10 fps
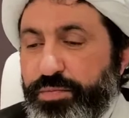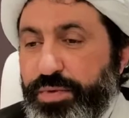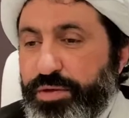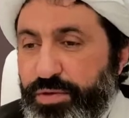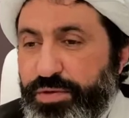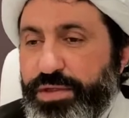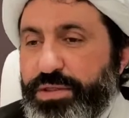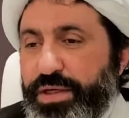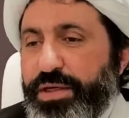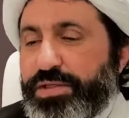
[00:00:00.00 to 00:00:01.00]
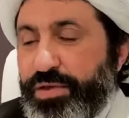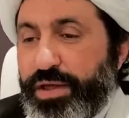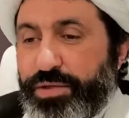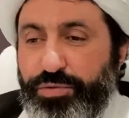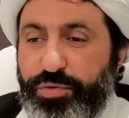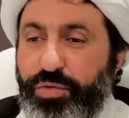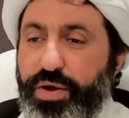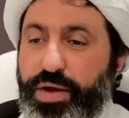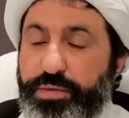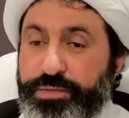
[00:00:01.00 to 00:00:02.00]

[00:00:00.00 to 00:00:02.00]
but certainly it's related to the Qur'an.